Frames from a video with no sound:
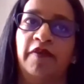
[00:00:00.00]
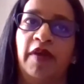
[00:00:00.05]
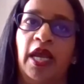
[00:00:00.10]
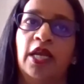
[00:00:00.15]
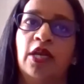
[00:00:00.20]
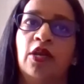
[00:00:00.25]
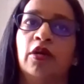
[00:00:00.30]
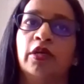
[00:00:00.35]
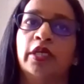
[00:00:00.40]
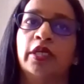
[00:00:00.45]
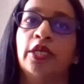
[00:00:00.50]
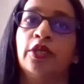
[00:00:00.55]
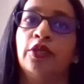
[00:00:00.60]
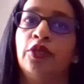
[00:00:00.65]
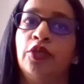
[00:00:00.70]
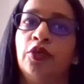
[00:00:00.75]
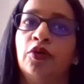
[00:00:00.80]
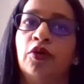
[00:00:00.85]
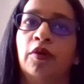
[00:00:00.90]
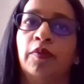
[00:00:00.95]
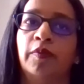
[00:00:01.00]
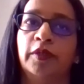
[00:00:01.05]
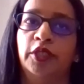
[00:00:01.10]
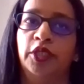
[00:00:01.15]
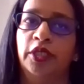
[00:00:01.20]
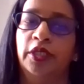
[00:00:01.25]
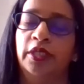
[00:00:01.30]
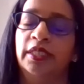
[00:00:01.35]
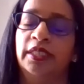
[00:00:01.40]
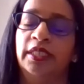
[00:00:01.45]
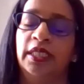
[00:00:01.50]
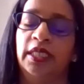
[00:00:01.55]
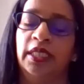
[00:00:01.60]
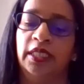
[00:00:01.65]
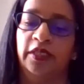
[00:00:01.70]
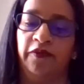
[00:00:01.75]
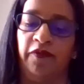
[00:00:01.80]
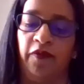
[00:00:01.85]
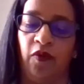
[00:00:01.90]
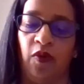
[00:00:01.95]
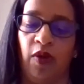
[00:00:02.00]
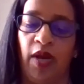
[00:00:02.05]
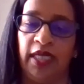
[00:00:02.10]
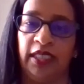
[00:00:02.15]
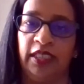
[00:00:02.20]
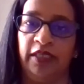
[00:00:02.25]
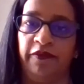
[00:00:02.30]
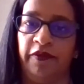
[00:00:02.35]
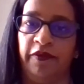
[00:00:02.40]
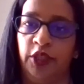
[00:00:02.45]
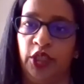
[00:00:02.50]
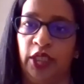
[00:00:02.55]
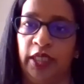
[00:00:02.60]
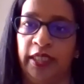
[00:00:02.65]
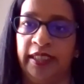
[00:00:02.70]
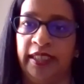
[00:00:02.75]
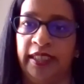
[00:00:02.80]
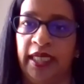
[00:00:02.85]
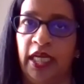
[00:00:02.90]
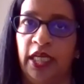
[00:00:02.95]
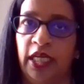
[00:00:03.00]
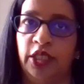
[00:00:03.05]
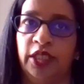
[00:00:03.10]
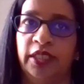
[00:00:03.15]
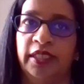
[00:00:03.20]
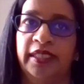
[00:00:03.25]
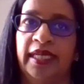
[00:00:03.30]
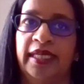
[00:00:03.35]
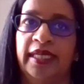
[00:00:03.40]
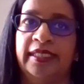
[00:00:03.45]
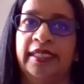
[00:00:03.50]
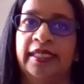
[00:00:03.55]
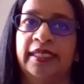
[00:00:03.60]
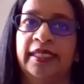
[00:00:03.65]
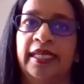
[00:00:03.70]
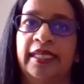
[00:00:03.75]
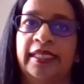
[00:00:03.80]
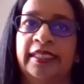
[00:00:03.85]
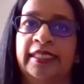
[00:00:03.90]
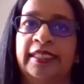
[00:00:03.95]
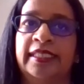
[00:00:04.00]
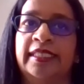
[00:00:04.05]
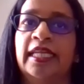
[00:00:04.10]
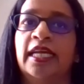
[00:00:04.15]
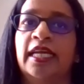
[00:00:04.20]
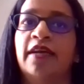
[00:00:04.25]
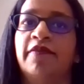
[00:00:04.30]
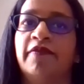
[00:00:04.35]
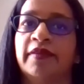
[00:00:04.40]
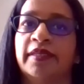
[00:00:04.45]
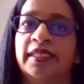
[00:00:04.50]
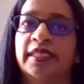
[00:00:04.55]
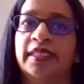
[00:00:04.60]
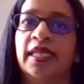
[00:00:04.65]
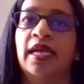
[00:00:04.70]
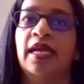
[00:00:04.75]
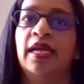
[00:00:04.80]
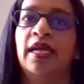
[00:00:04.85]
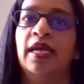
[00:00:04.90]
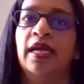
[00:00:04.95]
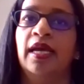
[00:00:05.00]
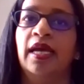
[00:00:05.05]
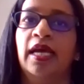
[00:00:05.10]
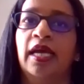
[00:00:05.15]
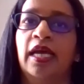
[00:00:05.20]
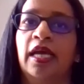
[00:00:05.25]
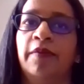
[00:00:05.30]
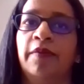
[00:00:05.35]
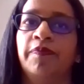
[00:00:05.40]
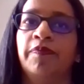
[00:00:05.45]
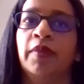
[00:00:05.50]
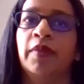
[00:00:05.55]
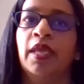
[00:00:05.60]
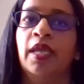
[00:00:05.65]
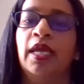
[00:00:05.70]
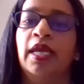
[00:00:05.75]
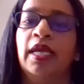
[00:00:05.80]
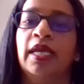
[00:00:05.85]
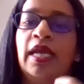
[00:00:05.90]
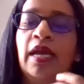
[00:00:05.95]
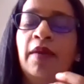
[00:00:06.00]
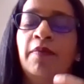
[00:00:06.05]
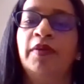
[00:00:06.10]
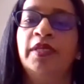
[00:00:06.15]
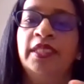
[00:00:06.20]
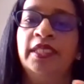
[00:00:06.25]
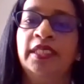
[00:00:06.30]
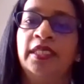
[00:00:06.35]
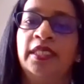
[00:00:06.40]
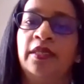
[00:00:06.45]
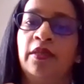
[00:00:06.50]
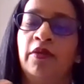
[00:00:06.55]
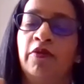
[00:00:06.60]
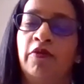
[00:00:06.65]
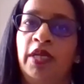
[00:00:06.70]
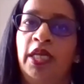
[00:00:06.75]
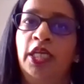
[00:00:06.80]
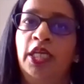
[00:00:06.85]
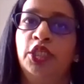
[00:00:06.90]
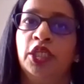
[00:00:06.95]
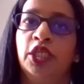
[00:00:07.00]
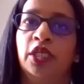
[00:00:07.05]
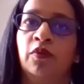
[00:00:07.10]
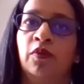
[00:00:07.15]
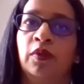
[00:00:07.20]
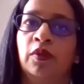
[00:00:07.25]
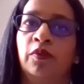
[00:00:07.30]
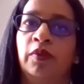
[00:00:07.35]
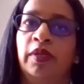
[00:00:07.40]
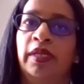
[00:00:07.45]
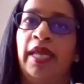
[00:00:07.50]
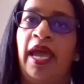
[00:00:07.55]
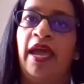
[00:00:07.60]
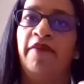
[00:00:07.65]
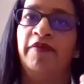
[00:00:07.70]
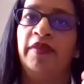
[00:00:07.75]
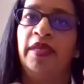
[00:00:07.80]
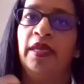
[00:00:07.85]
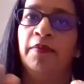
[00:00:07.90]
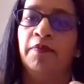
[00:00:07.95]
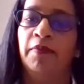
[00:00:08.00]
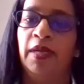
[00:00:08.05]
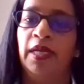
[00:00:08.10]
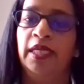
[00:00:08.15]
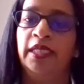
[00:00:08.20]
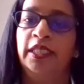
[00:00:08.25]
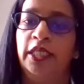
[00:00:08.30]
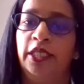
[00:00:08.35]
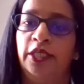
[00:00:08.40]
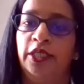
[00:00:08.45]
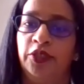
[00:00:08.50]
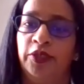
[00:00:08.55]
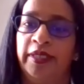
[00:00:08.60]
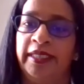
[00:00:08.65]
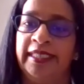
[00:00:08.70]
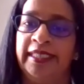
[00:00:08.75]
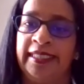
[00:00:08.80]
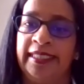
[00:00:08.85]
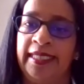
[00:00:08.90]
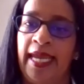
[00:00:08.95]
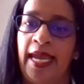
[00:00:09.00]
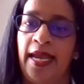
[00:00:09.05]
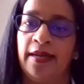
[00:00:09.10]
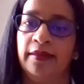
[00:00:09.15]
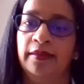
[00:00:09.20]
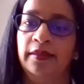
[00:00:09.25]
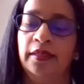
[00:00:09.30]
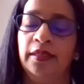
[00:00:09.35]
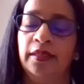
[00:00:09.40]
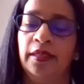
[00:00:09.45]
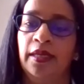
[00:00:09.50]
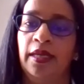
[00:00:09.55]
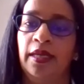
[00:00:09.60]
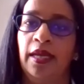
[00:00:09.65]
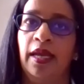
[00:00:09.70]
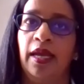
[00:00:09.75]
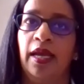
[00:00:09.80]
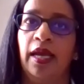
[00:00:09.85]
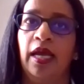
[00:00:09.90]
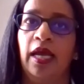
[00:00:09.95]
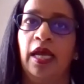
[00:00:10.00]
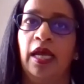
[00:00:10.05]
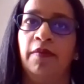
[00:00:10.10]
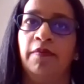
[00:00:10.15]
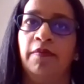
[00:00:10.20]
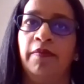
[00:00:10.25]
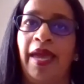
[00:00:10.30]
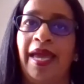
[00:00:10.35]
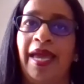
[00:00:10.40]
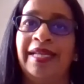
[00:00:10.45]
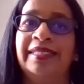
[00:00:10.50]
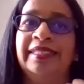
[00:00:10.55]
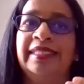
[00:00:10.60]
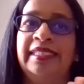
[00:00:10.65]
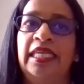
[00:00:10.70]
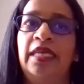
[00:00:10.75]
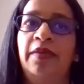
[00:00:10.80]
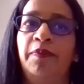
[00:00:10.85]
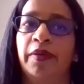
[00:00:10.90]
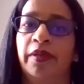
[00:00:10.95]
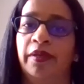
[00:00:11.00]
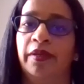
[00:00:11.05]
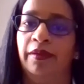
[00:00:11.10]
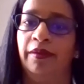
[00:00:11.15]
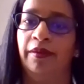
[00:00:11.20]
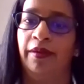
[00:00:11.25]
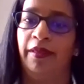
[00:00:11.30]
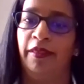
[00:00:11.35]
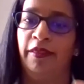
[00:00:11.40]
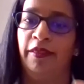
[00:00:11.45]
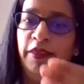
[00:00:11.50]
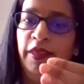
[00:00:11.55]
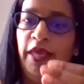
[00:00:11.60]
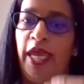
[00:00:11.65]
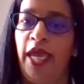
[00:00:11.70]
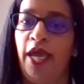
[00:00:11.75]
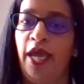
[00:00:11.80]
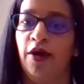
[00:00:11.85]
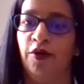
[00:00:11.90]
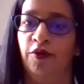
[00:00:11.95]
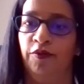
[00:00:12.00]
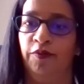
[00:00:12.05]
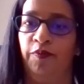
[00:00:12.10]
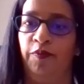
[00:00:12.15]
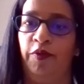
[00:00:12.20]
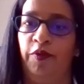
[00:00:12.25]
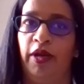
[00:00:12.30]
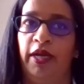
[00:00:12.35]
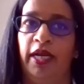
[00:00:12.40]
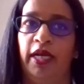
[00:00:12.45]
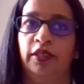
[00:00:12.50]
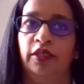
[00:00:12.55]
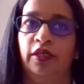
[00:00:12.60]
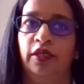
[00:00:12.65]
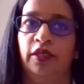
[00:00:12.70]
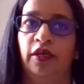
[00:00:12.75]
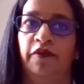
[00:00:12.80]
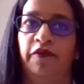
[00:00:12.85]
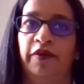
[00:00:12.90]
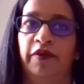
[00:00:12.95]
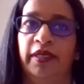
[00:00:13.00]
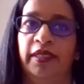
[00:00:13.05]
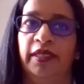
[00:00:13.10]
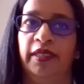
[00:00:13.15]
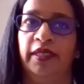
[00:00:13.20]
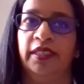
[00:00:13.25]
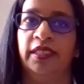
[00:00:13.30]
unlocking new opportunities for artificial intelligence as a service, companies in the region will have the ability to extend and deepen their own product offerings.